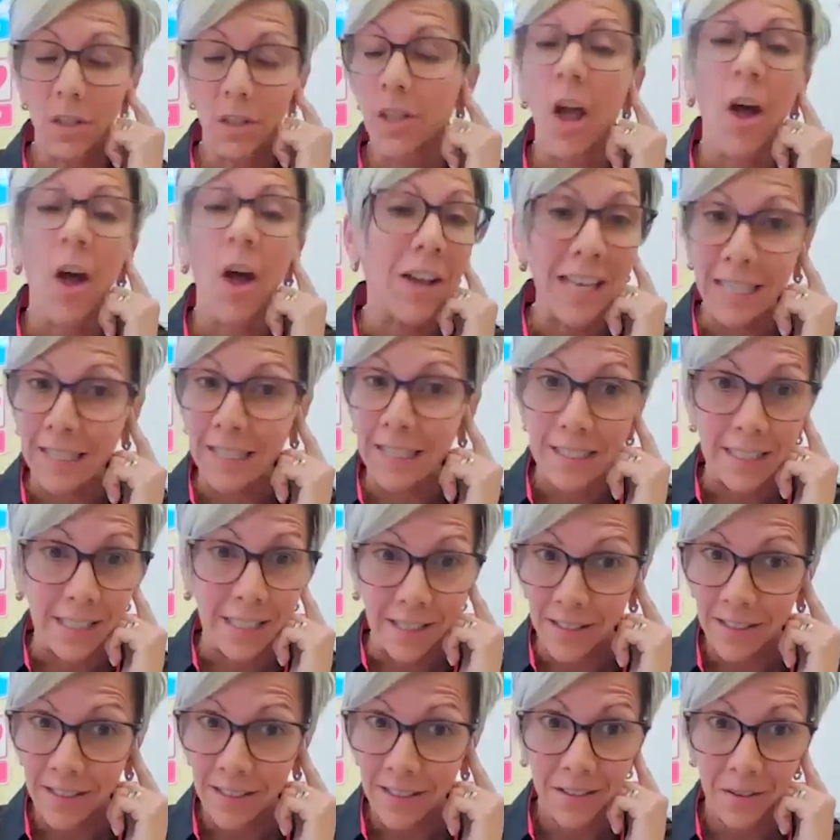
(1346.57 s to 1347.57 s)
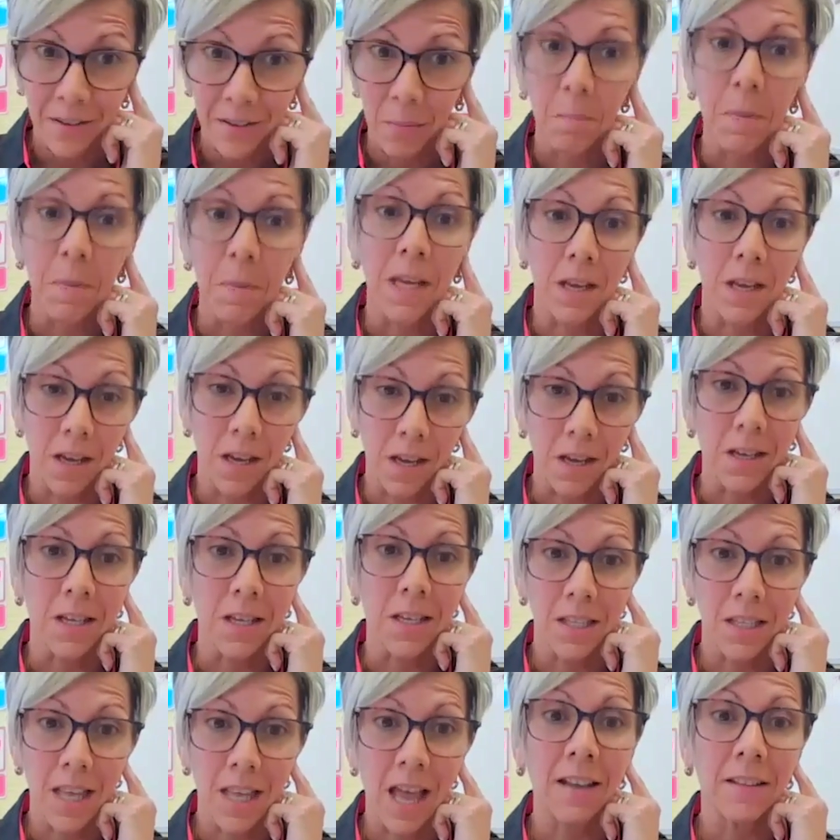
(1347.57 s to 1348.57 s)
it's not easy
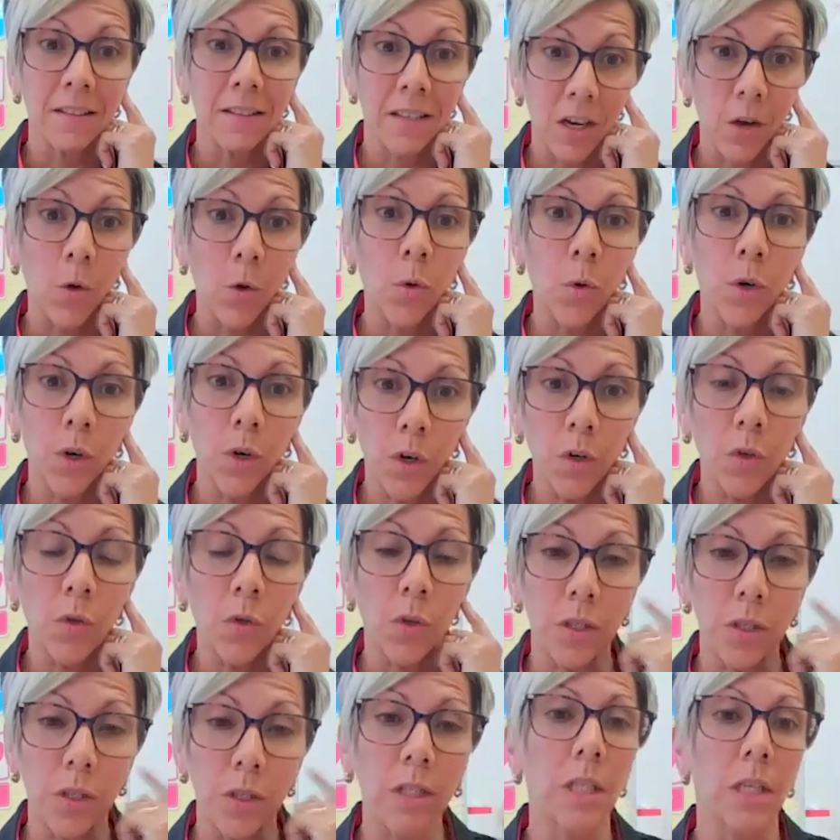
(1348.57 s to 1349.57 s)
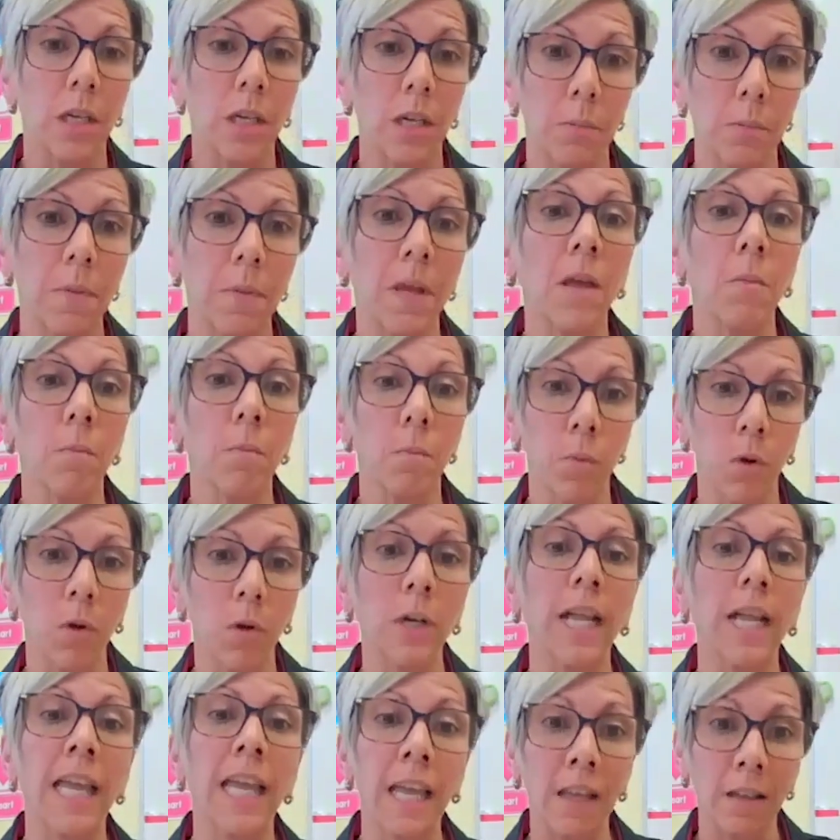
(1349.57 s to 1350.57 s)
because as an owner, you're still being
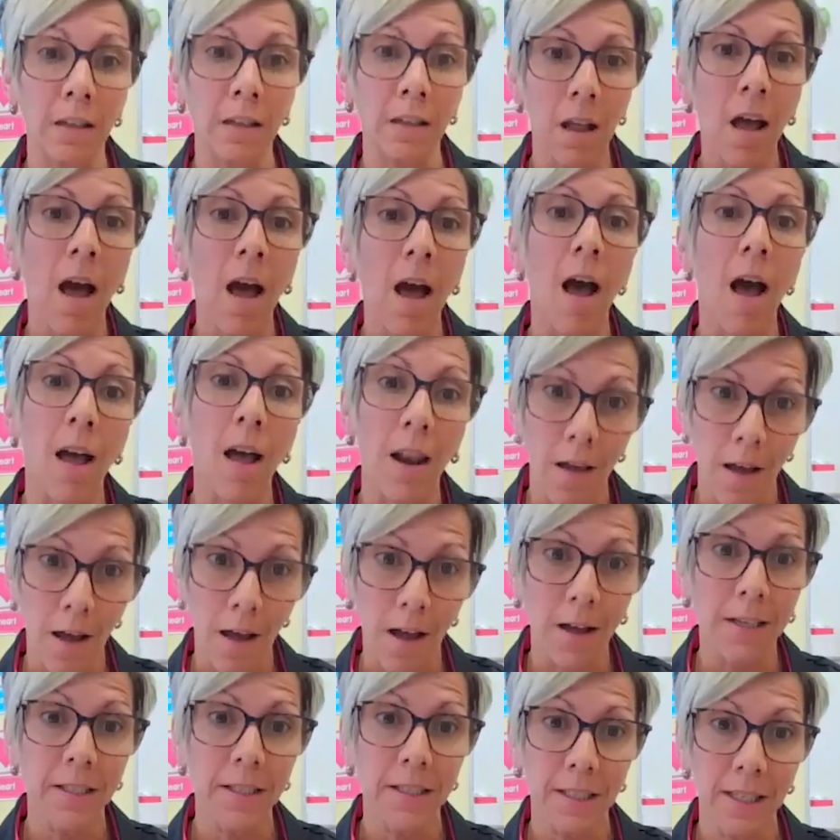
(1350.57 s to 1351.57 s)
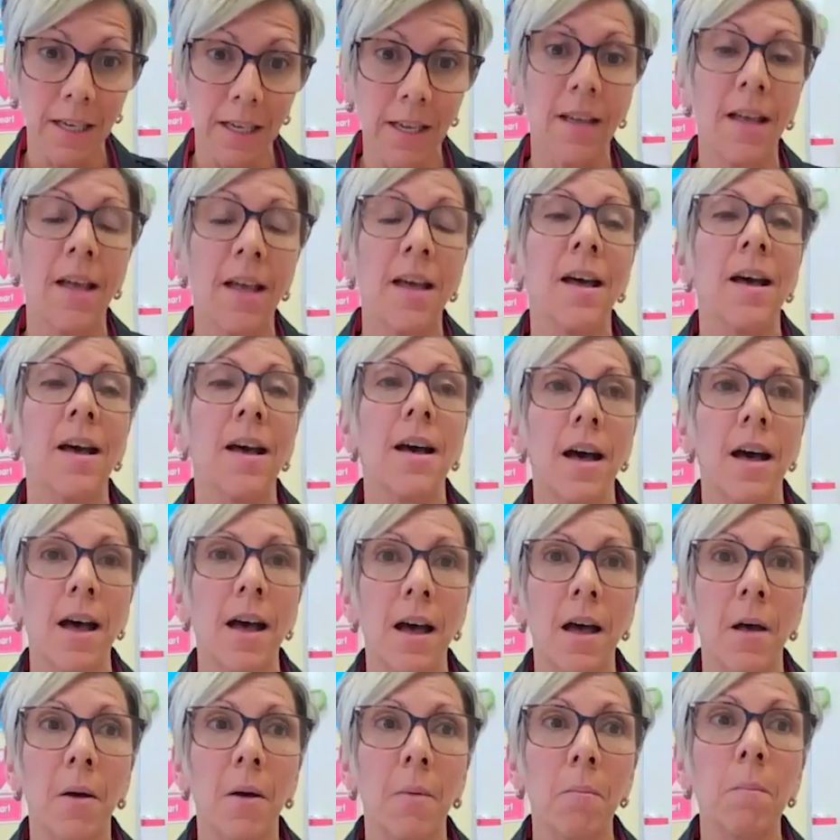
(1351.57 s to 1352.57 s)
pulled in a lot.
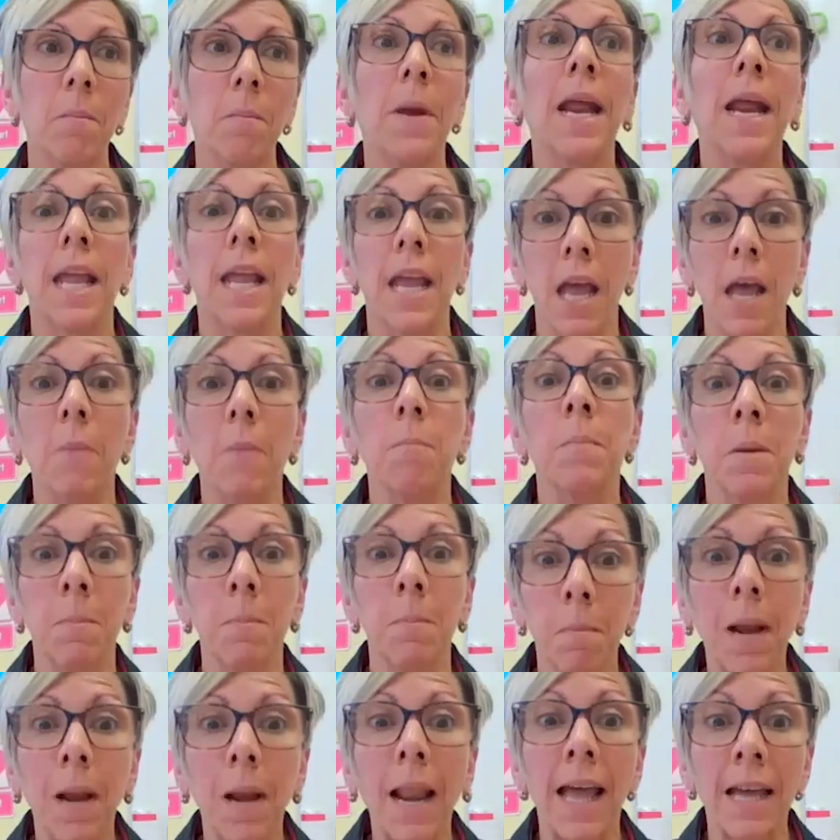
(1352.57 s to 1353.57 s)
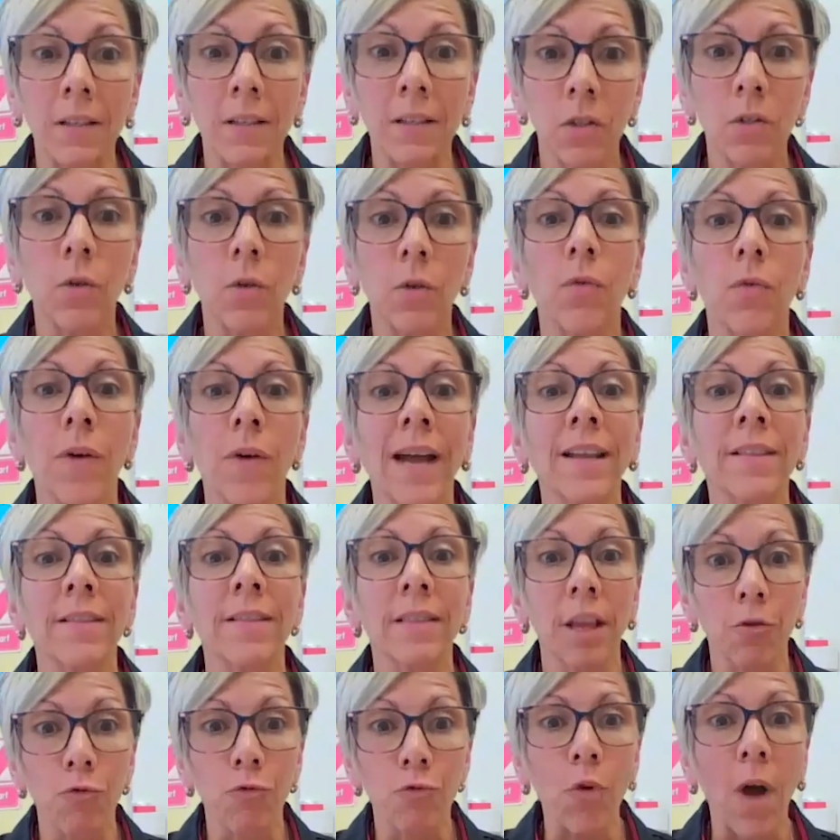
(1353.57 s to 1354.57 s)
Um, but I have been blessed to
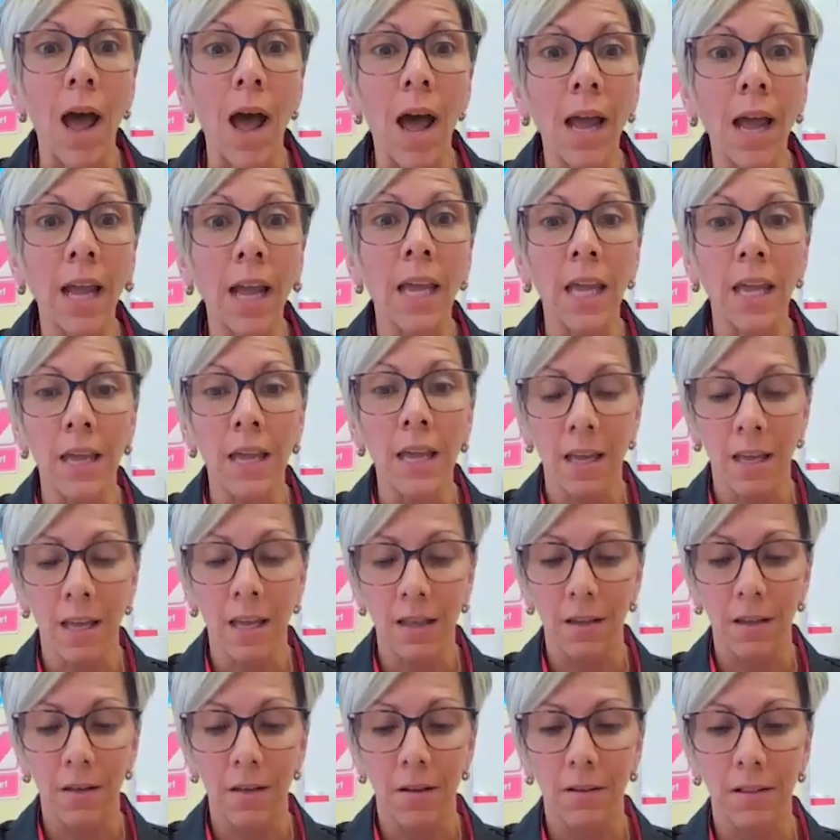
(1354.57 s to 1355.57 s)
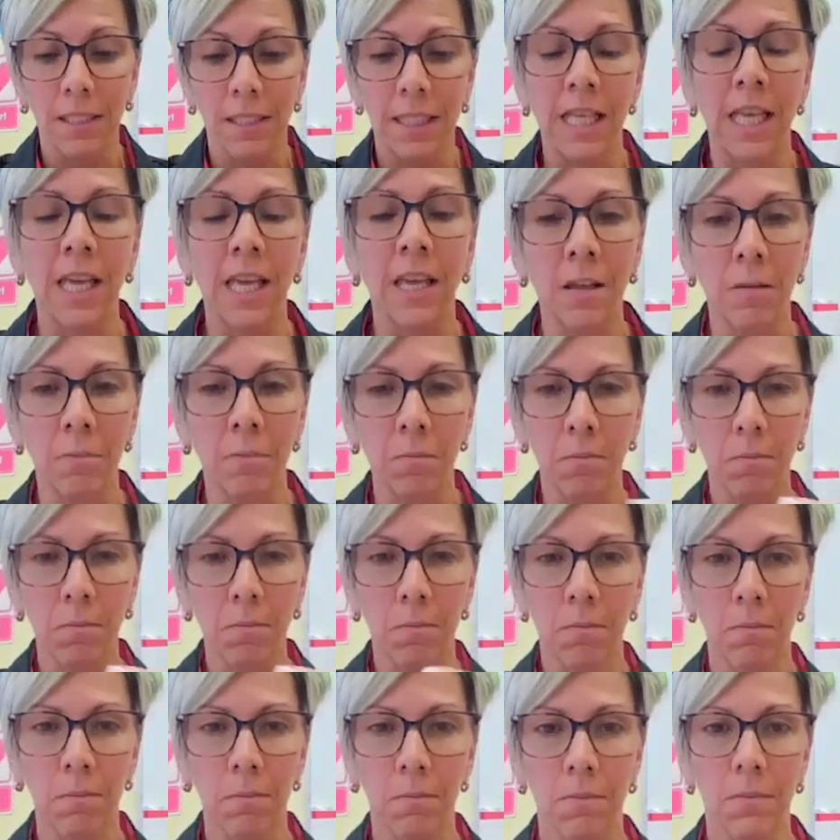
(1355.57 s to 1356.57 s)
find the right
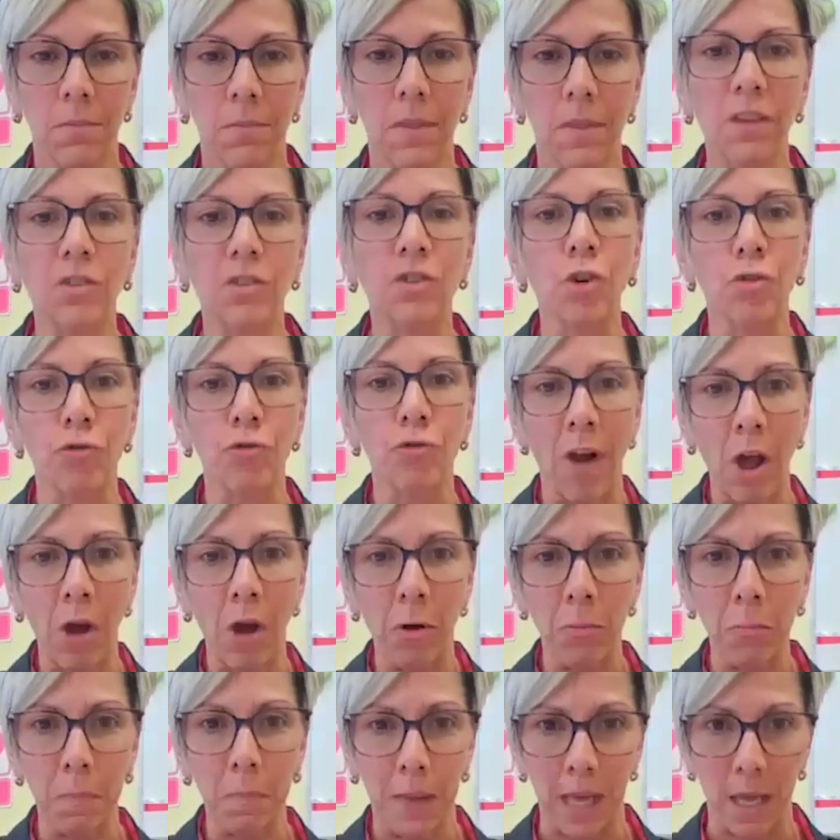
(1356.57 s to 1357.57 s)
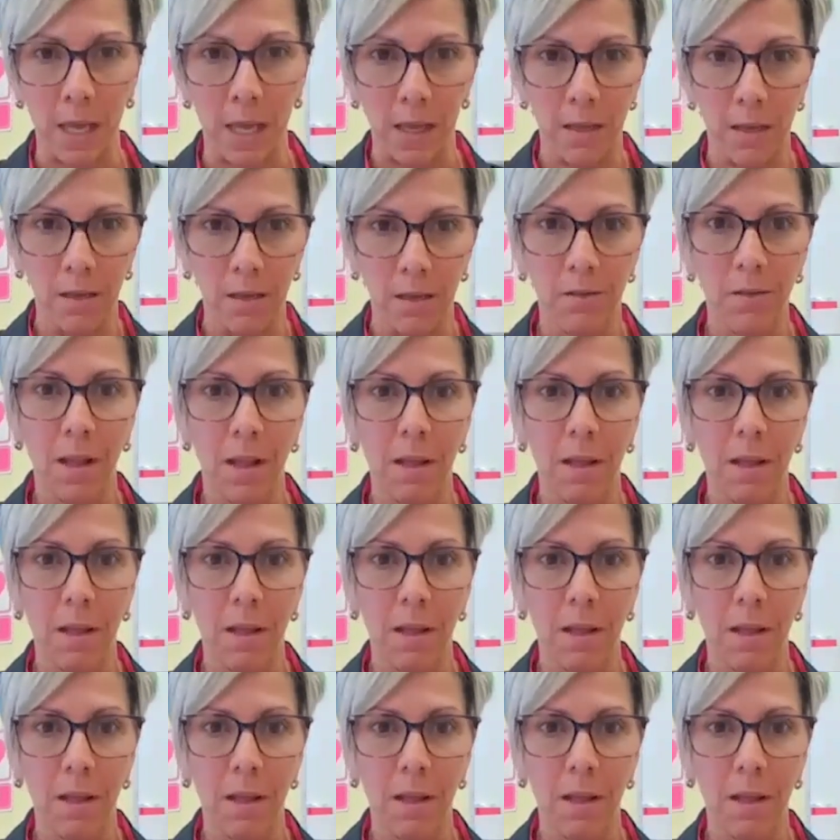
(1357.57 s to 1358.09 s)
team that's around me